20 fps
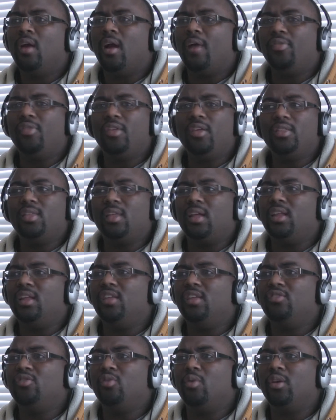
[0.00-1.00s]
I think that
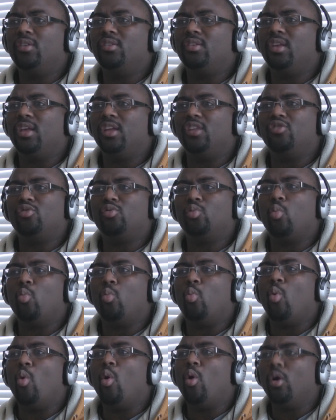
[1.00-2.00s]
he's going to get
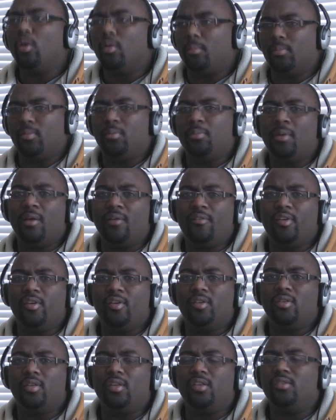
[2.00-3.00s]
swarmed by
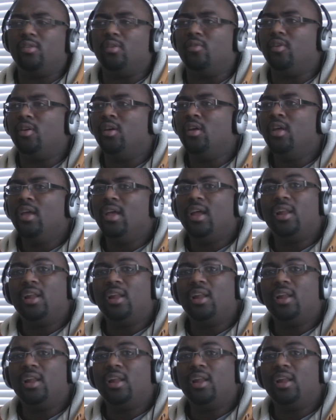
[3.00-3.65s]
Wanderlei Silva,